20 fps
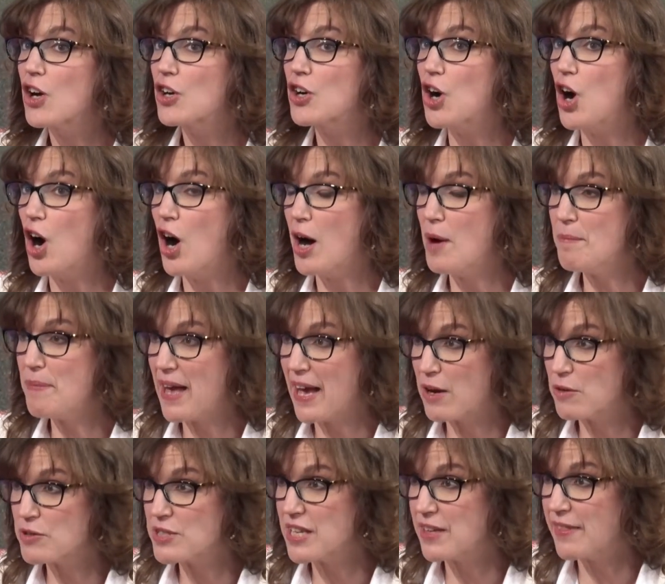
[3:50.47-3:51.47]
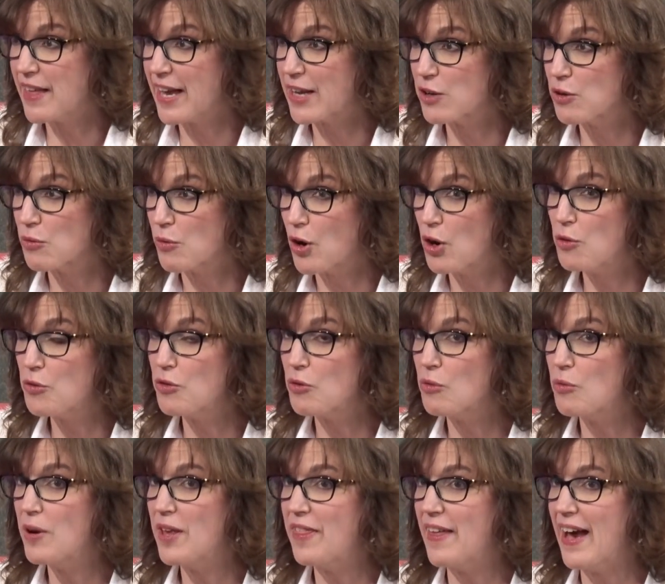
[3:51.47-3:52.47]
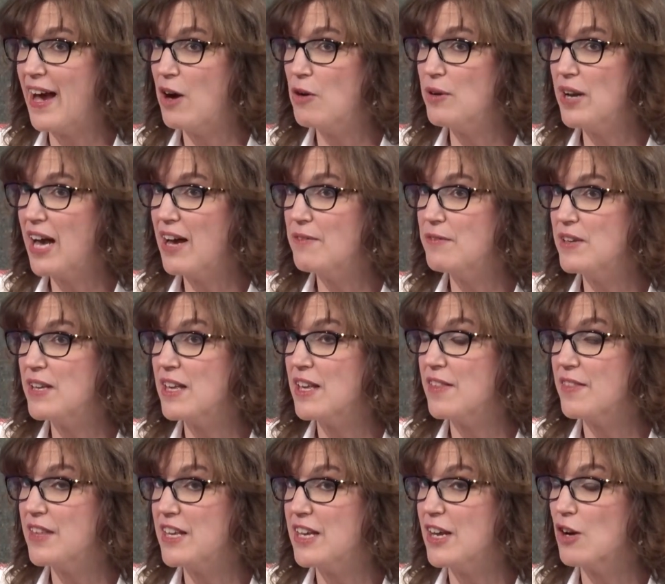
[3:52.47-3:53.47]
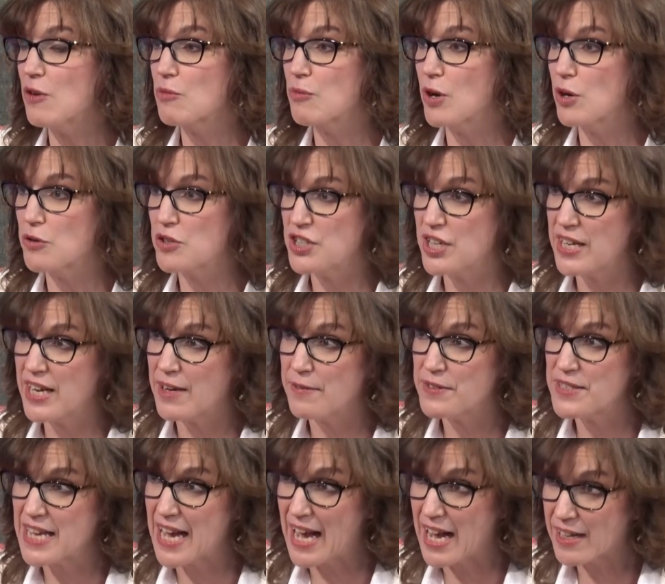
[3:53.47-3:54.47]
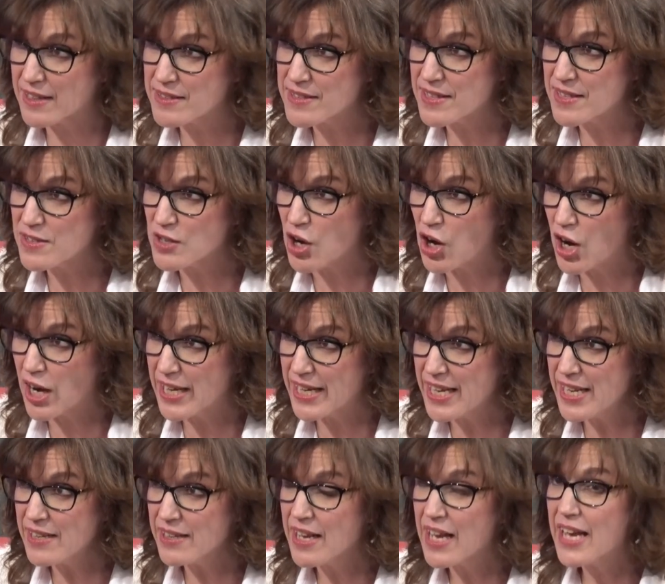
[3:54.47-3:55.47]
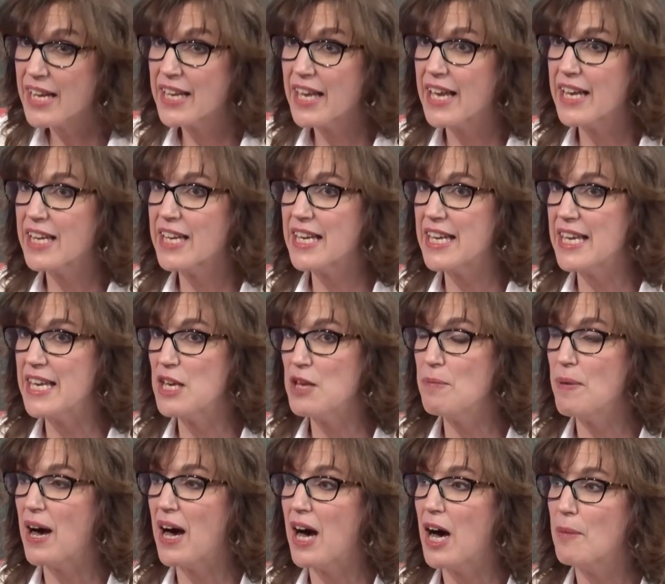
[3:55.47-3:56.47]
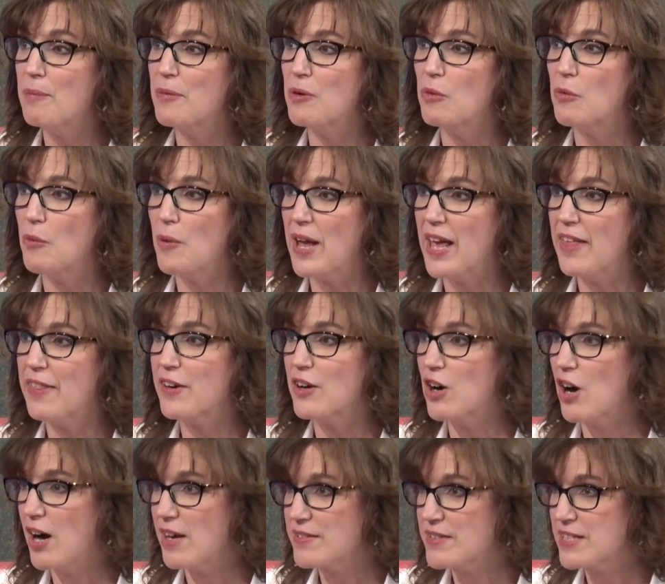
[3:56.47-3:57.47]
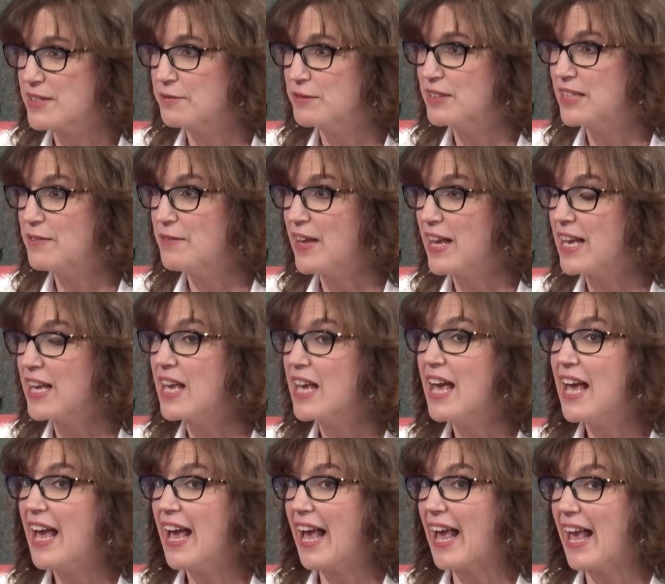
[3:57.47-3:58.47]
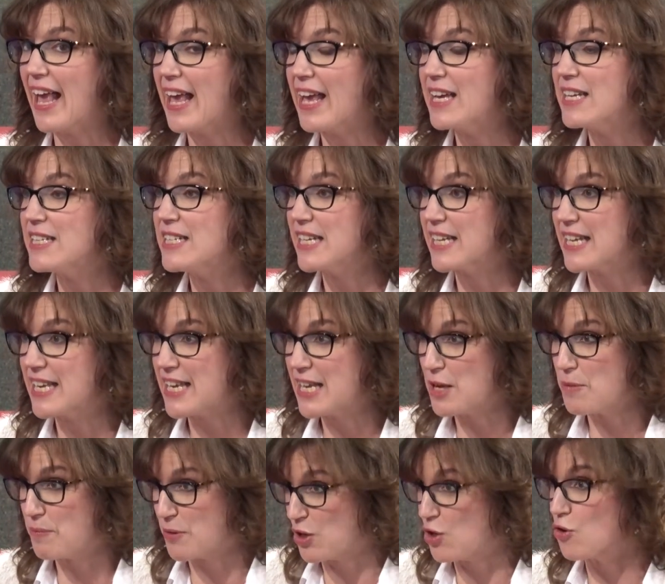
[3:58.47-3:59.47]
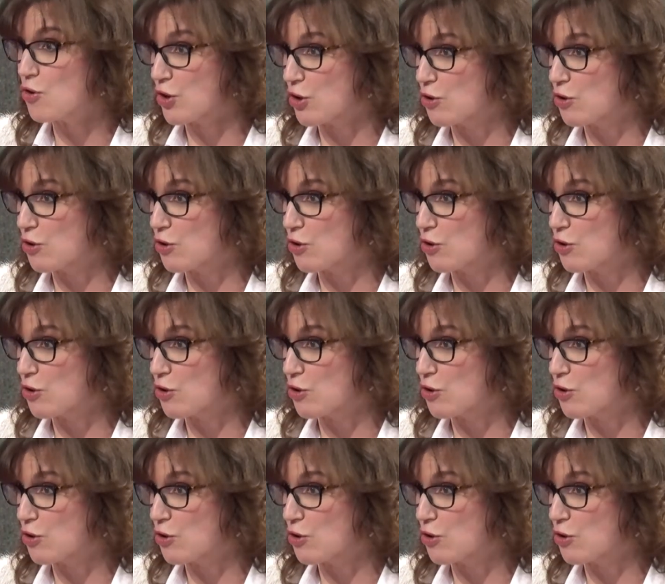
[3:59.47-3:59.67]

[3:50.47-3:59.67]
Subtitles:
compounding that growth without having the erosion of taxes on it can keep up with cost of living and keep your